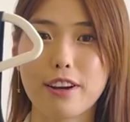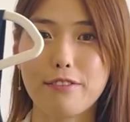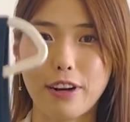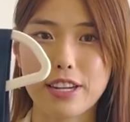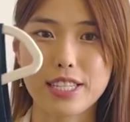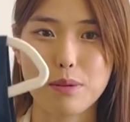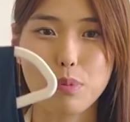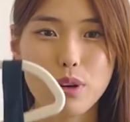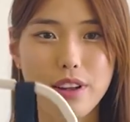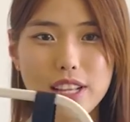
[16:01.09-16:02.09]
very
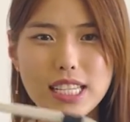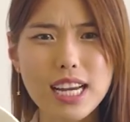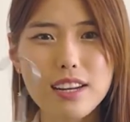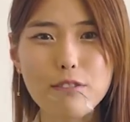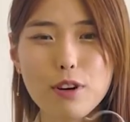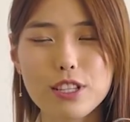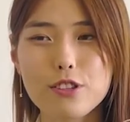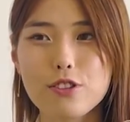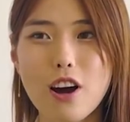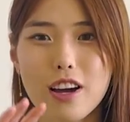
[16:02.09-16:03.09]
simple. And that's kind of what
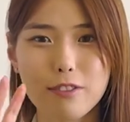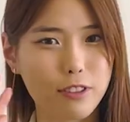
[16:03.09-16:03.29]
Staud